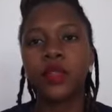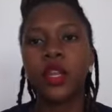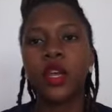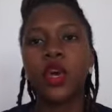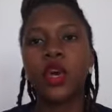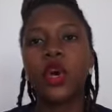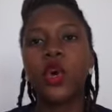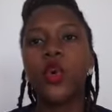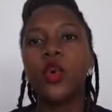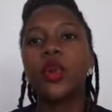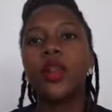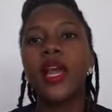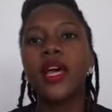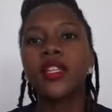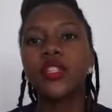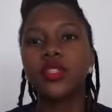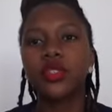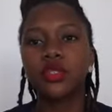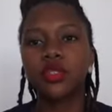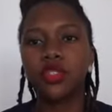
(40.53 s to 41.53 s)
who
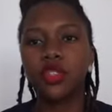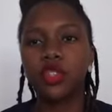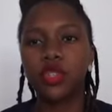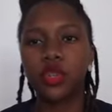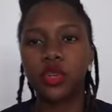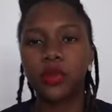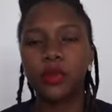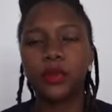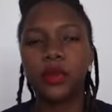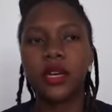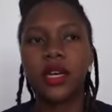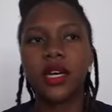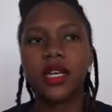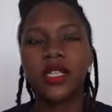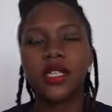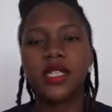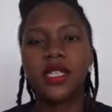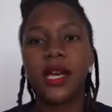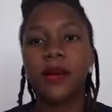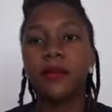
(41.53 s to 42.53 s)
lands on job.
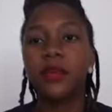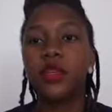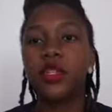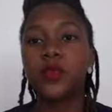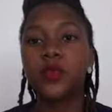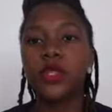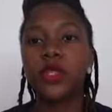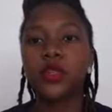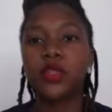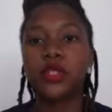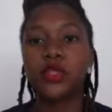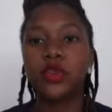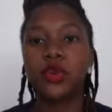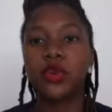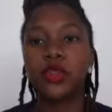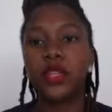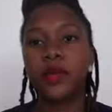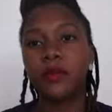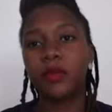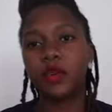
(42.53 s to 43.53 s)
Some hospitals
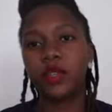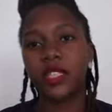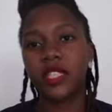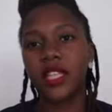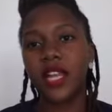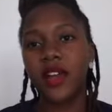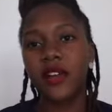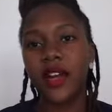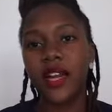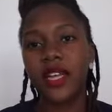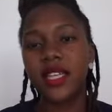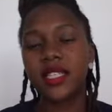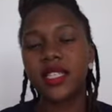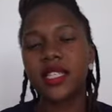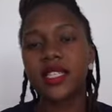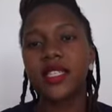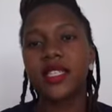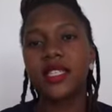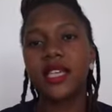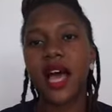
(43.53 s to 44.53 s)
call them auxiliary
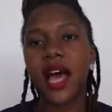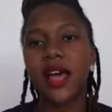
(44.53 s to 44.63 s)
nurses,